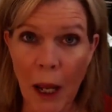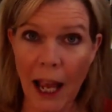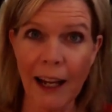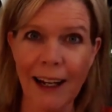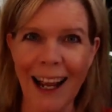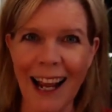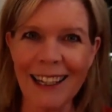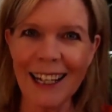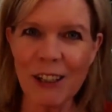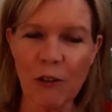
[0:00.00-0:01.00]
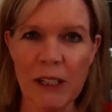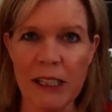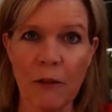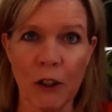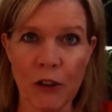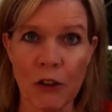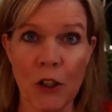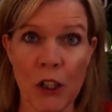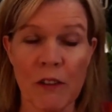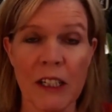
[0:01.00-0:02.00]
but I like to always give
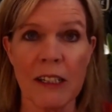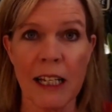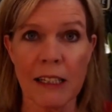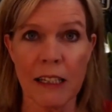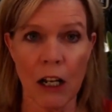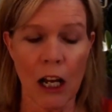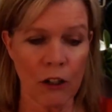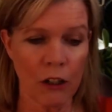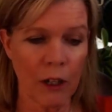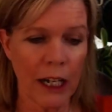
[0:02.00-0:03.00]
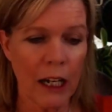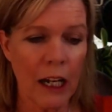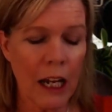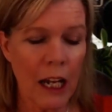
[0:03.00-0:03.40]
alternatives because that's an honor, right?